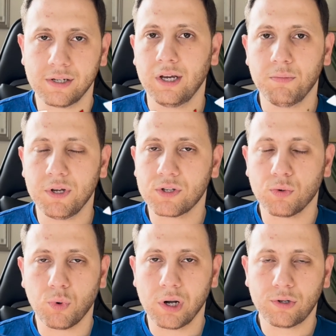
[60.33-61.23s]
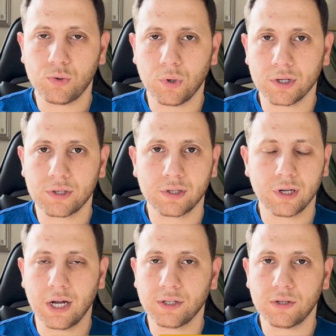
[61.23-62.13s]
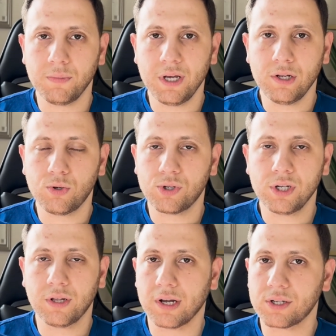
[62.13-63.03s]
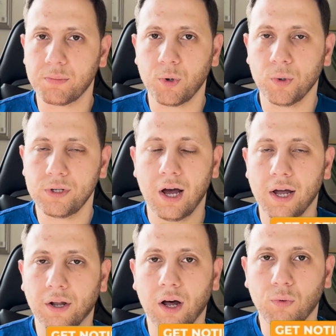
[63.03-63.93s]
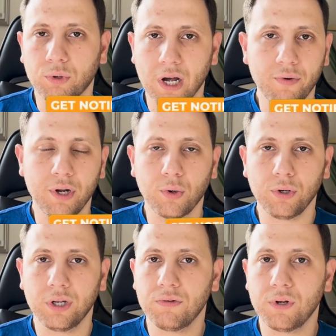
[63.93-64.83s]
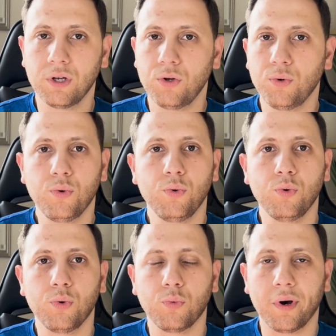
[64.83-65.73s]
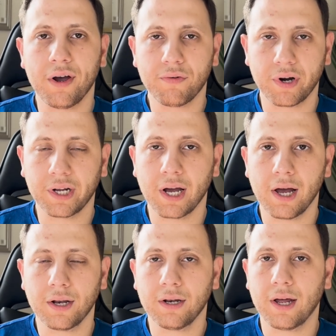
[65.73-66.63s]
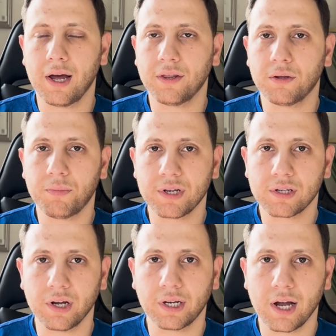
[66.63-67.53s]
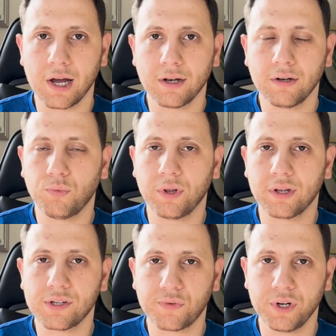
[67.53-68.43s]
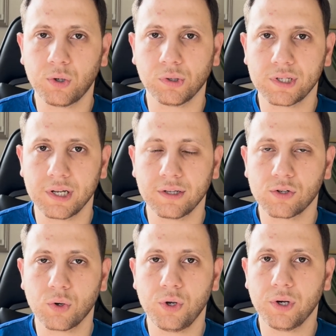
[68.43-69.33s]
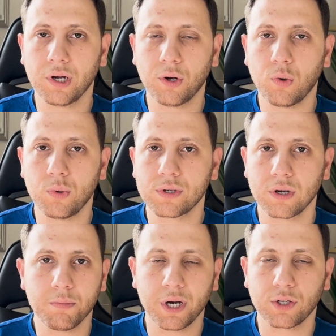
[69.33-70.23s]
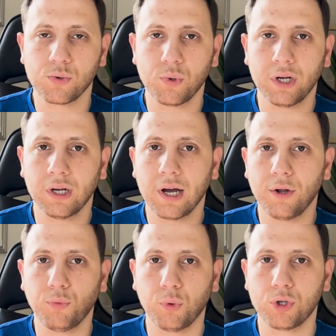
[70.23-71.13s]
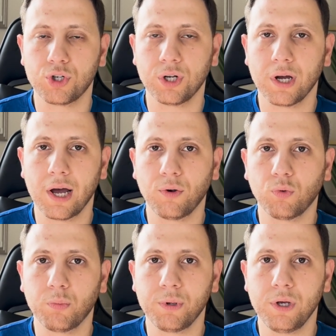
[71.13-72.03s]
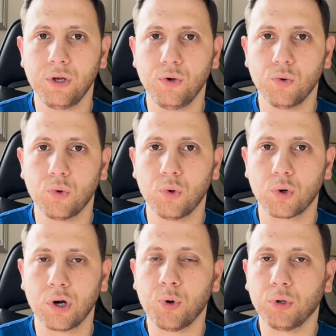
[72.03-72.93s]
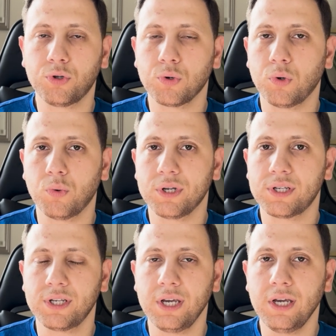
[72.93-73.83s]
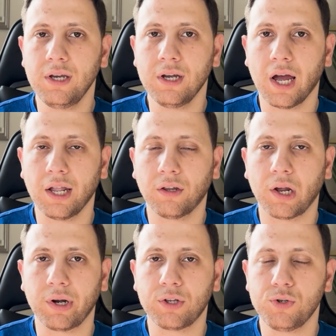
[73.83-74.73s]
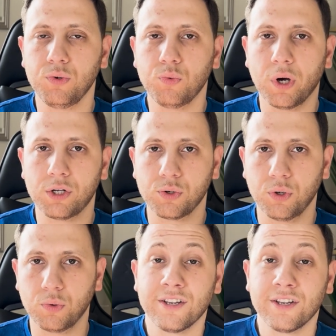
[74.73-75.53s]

it. It means the world to us and to me to see that support, and I will carry on giving you whatever I can and the best I can with this free content, so you can always come back to it and watch it, and will be your tool to always see and direct you where to go.